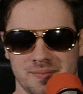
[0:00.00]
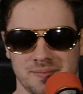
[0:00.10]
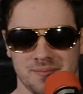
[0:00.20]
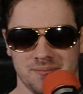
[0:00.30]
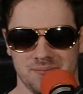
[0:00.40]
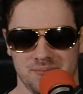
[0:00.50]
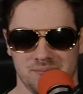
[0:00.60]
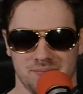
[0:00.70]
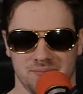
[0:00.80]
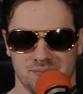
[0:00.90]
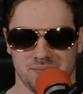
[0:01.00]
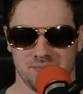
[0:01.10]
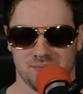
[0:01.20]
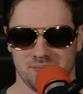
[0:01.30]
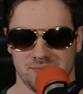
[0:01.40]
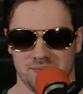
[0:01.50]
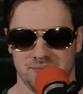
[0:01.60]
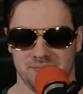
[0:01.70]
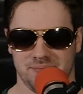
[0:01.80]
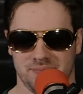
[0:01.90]

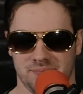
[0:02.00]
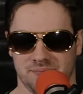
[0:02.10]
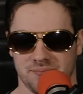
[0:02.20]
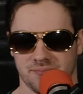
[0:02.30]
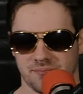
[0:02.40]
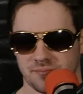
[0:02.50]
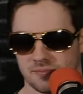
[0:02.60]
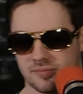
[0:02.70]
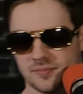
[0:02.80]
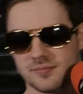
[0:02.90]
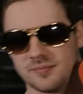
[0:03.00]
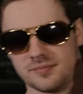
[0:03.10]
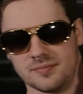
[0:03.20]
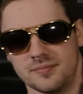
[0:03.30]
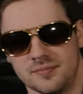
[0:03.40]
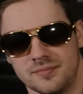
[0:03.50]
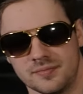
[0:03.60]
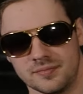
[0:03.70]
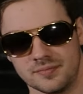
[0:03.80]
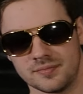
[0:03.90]

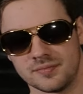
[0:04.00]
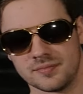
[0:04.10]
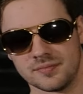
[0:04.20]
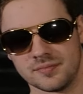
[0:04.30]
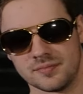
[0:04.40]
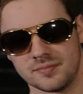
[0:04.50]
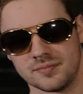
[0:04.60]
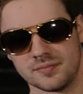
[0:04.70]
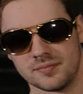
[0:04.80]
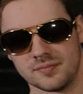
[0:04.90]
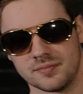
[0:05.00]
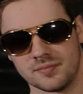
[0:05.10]
(not speaking)